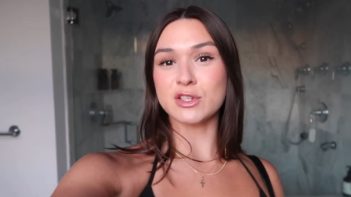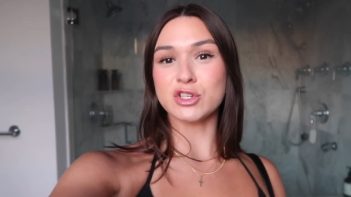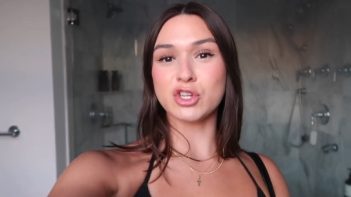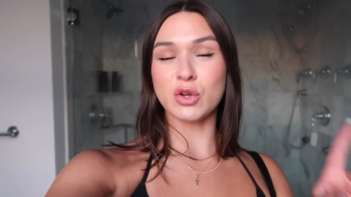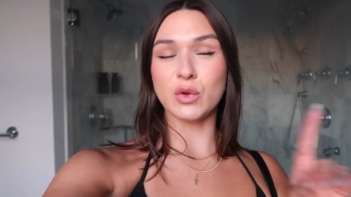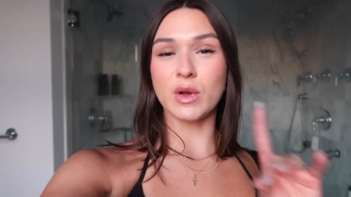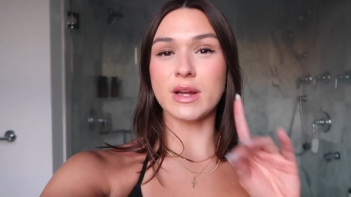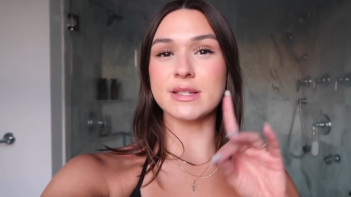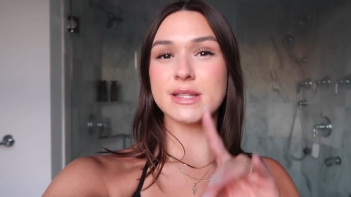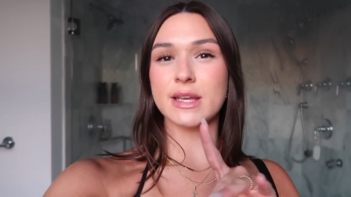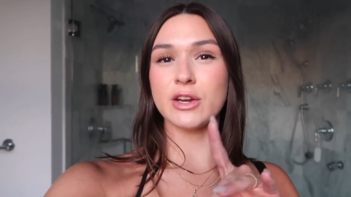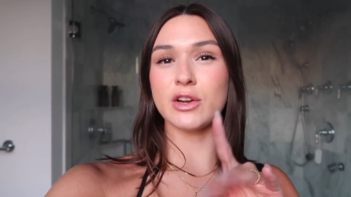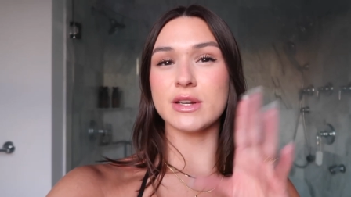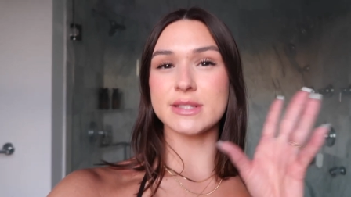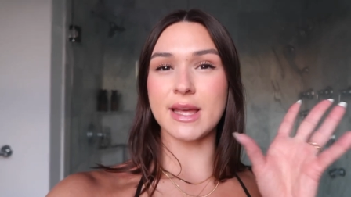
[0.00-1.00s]
and show you guys
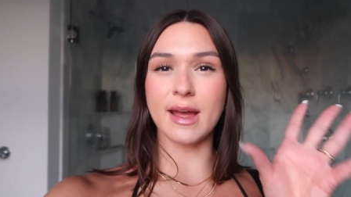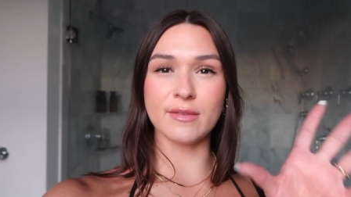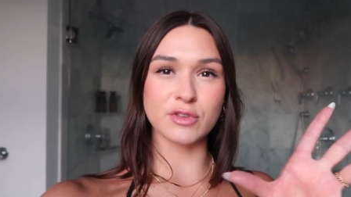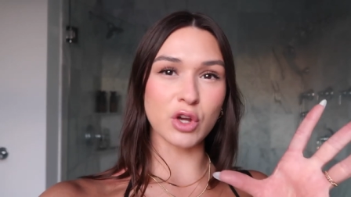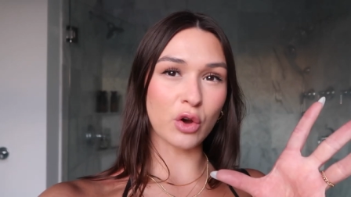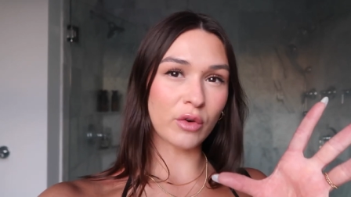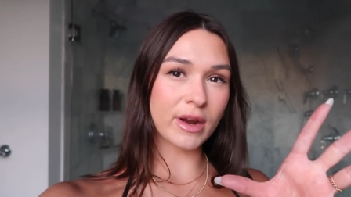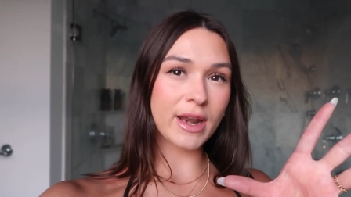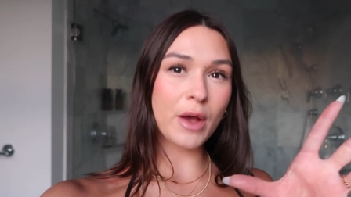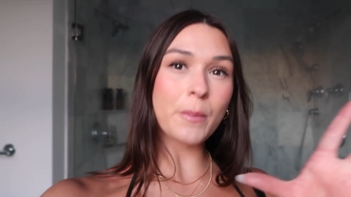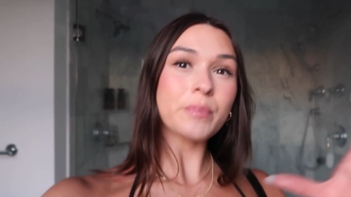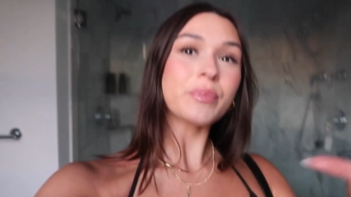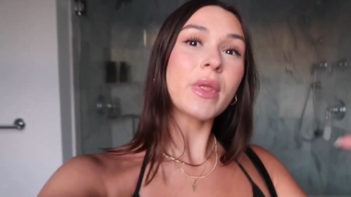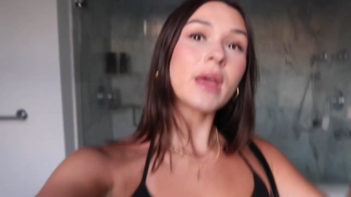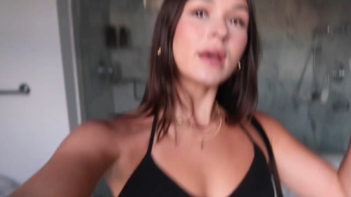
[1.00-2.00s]
later because I have to go right now.